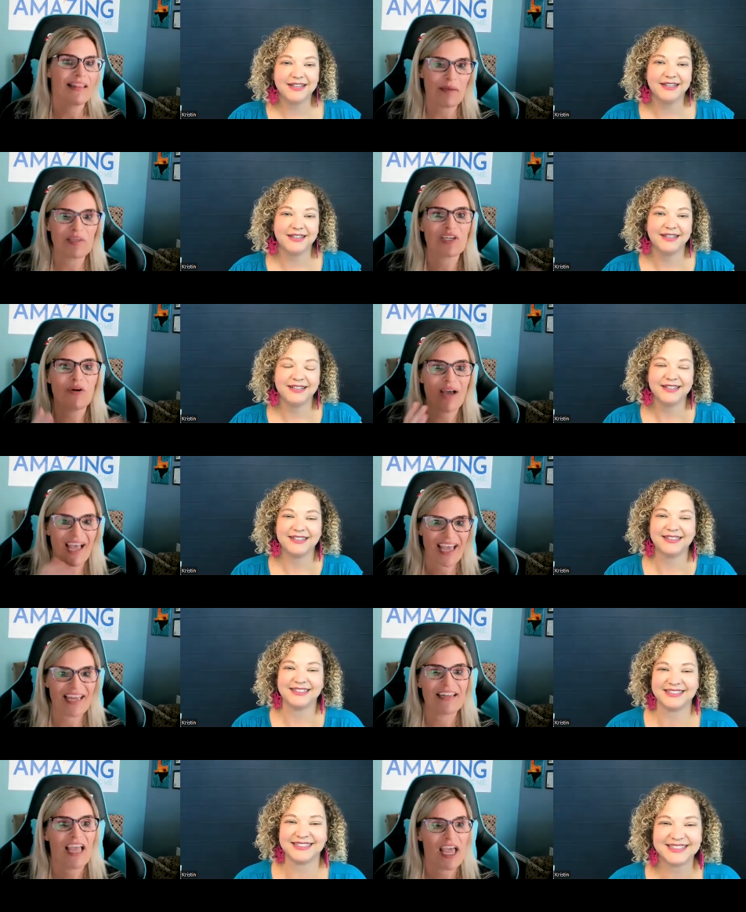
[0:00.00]
Speaker 1: Let me go
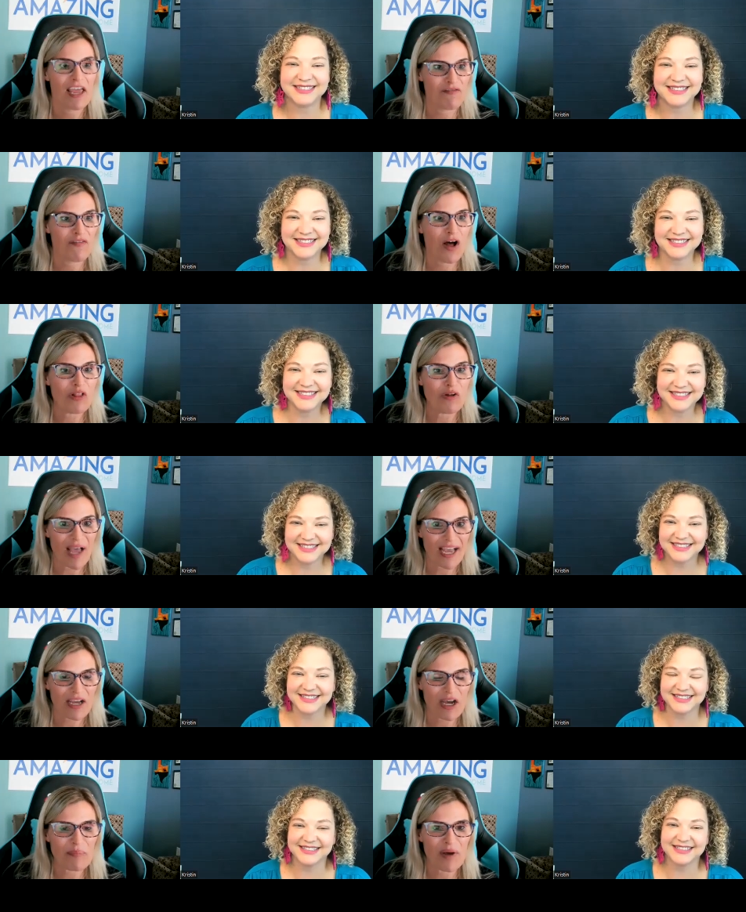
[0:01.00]
ahead and follow
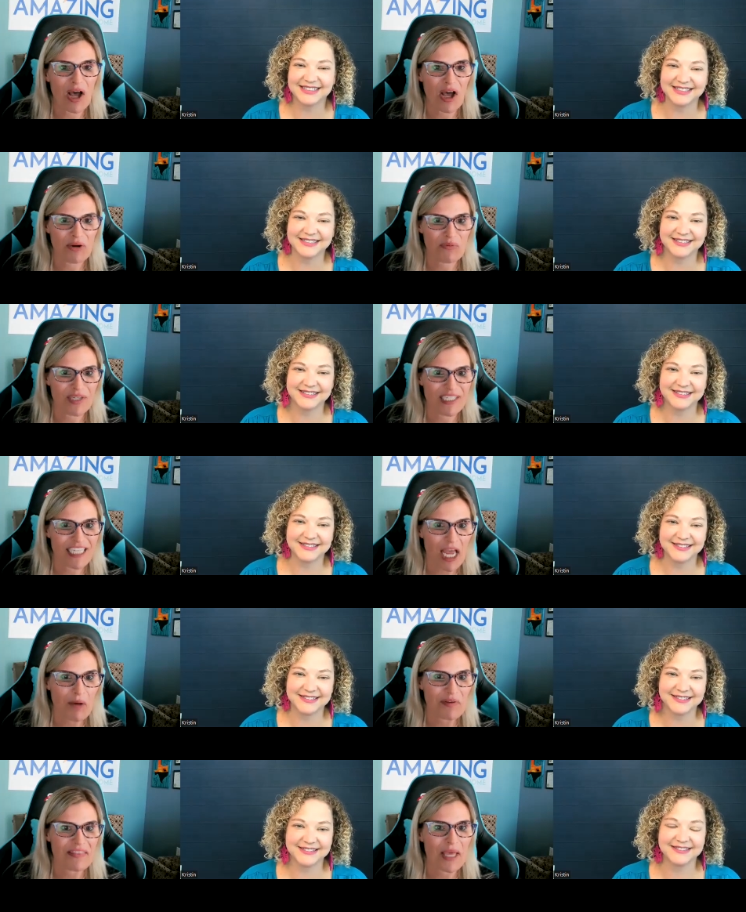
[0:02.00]
back up on
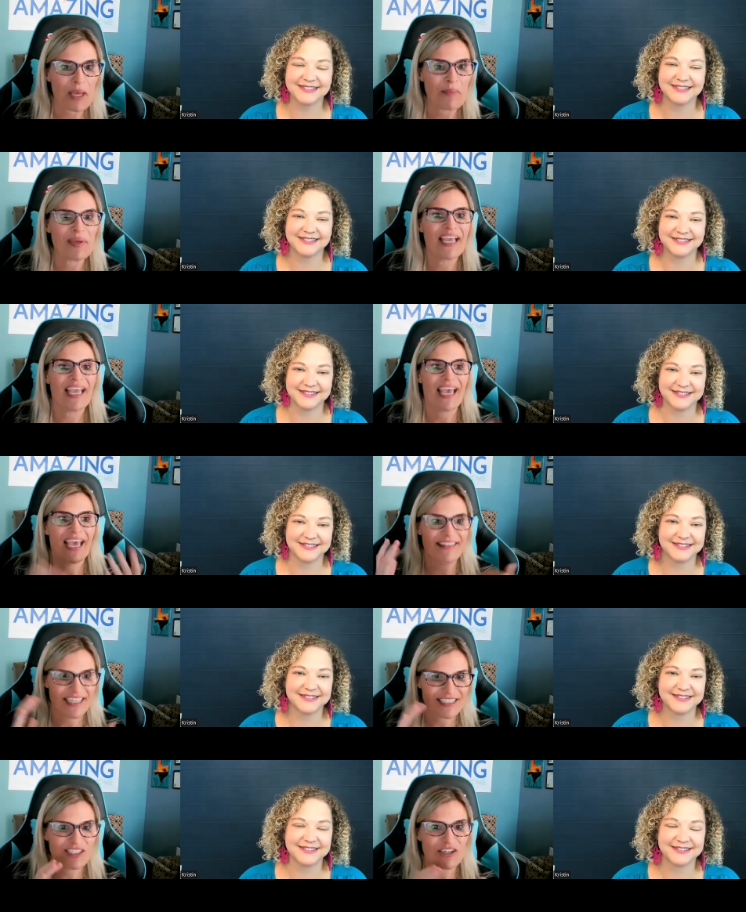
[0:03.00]
WeChat with them
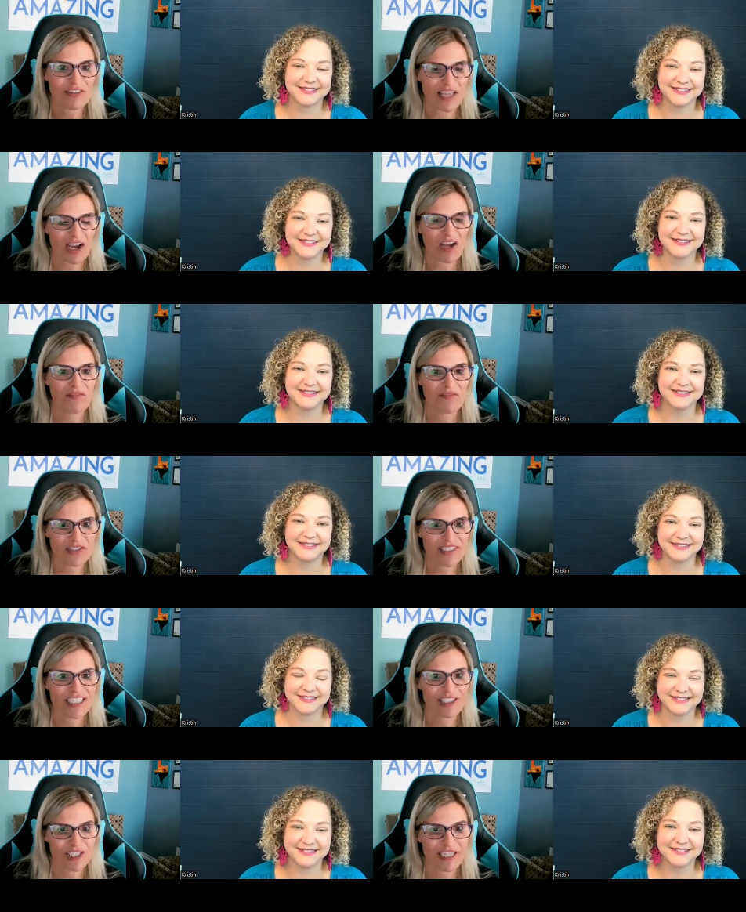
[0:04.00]
and let's start that
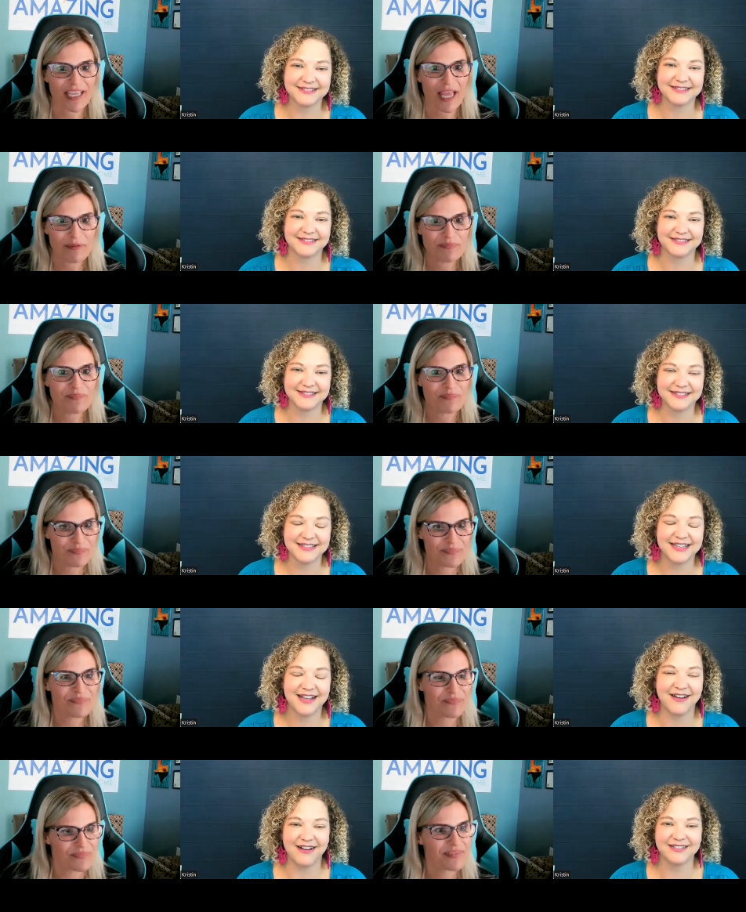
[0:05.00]
conversation again.
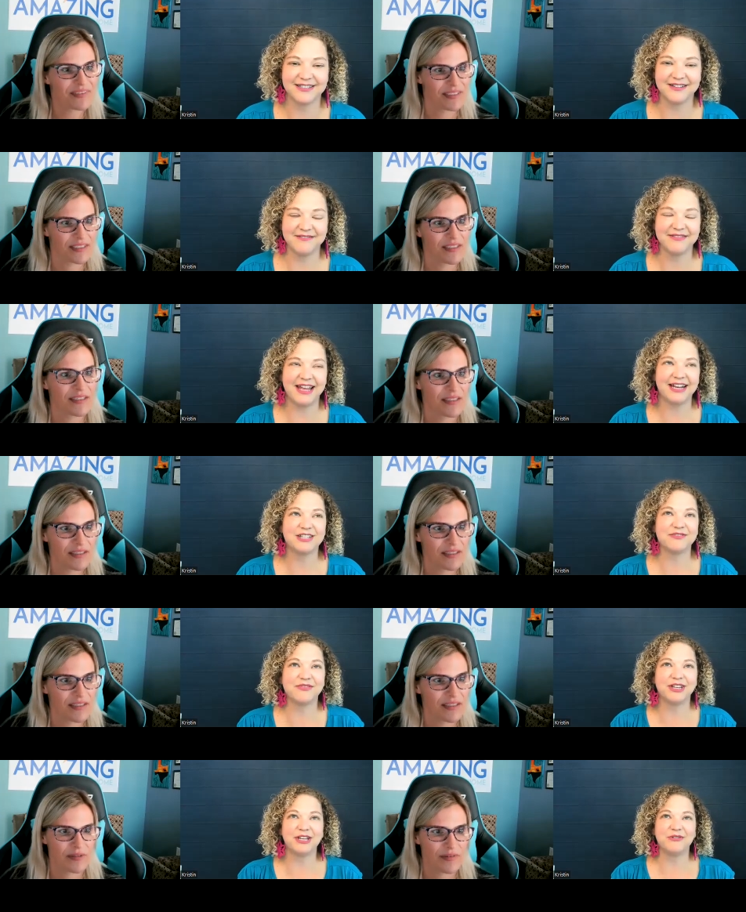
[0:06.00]
Speaker 2: Awesome. That
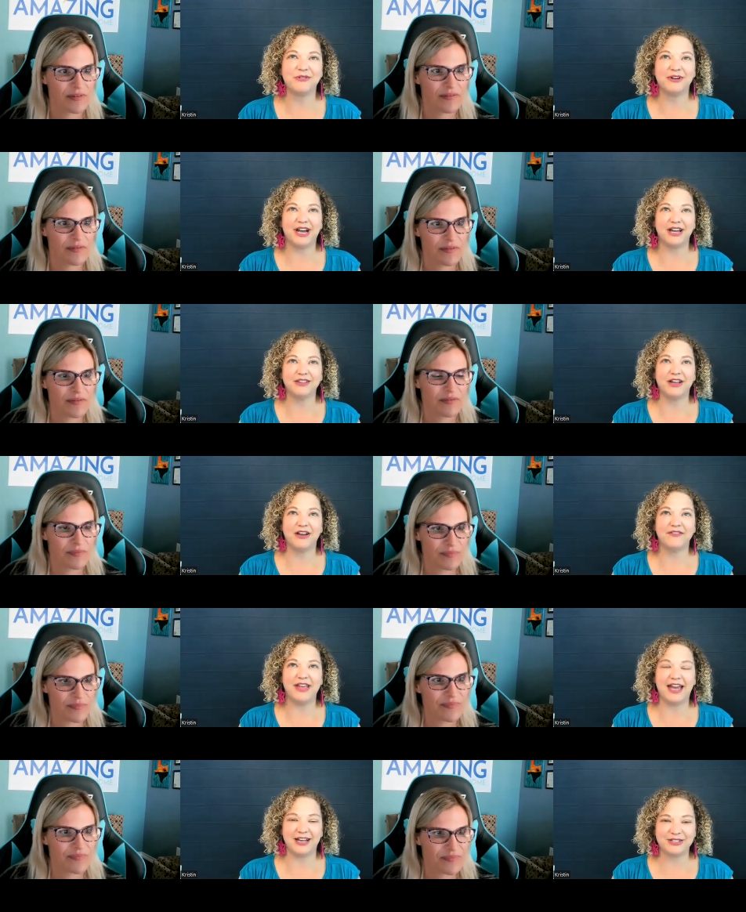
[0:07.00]
is really cool. I
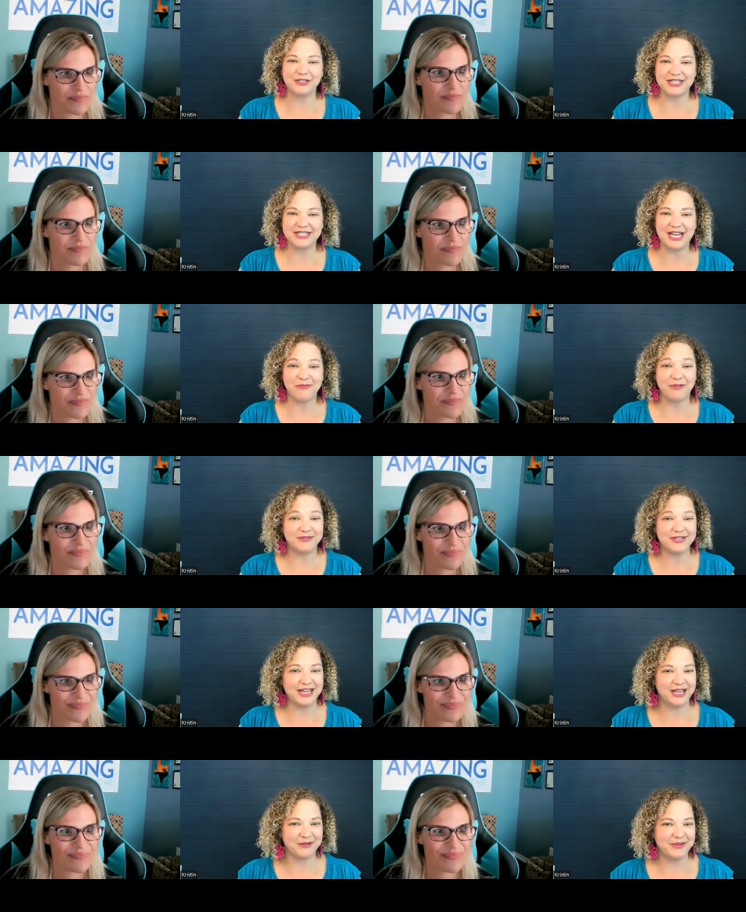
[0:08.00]
love that extra step of
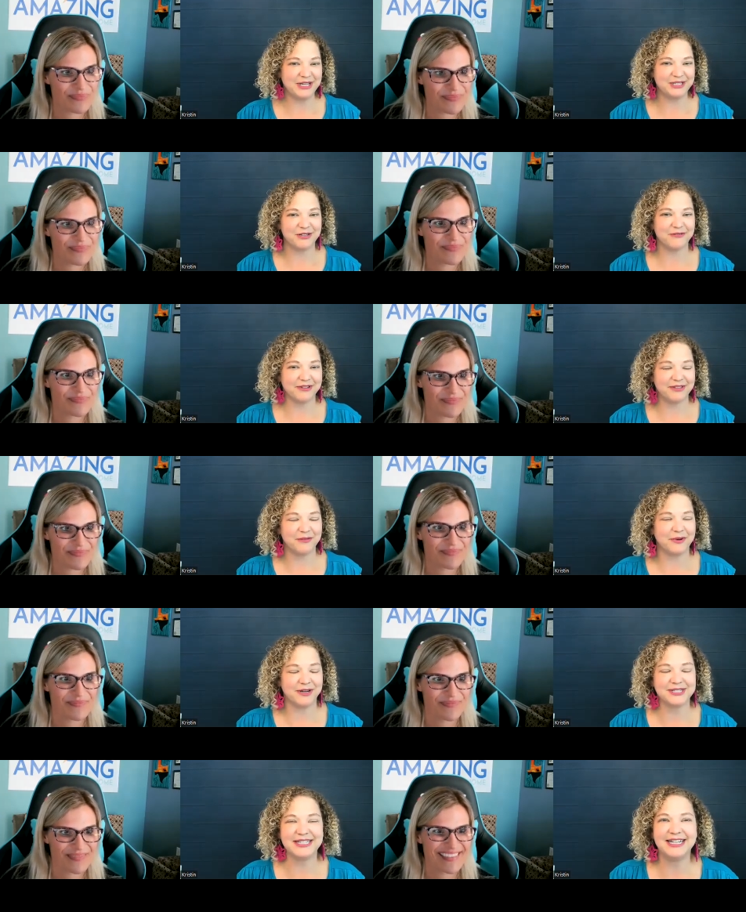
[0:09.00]
taking a picture with the
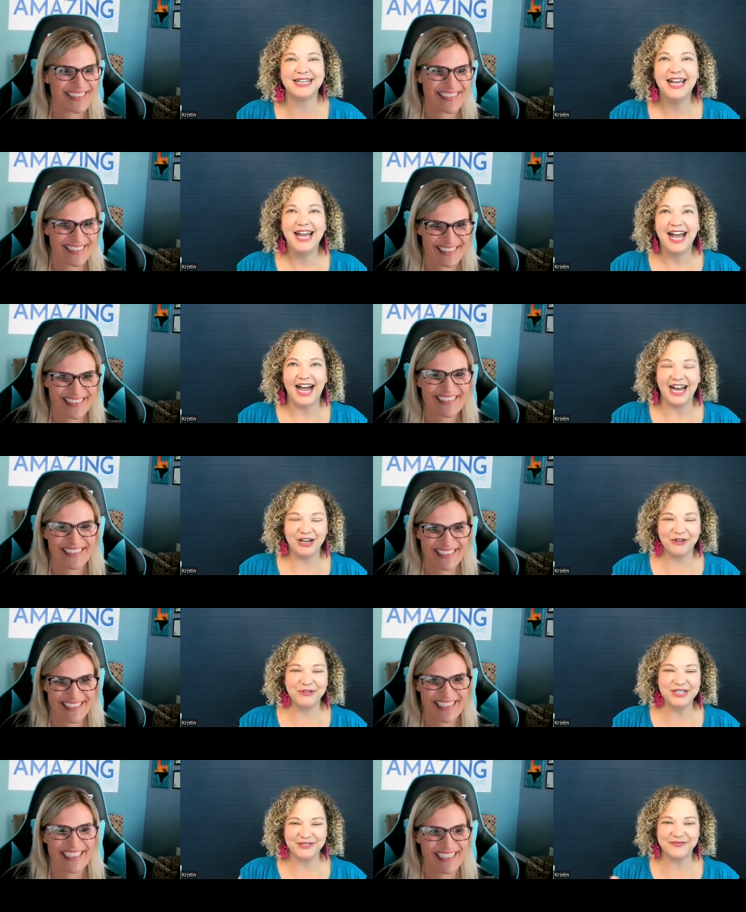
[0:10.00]
person. I
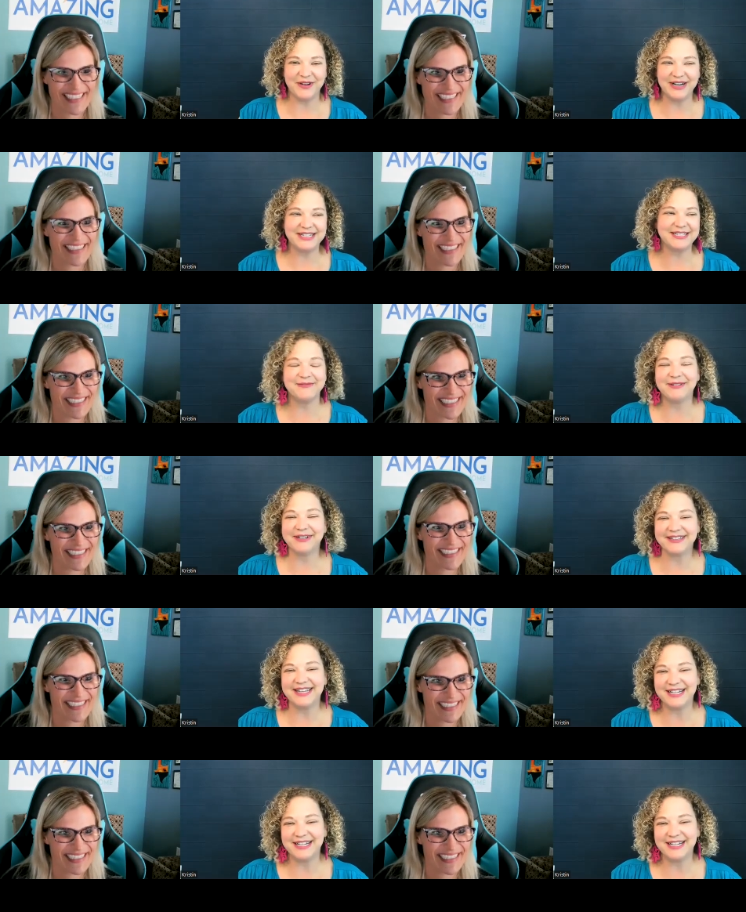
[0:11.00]
know we do very similar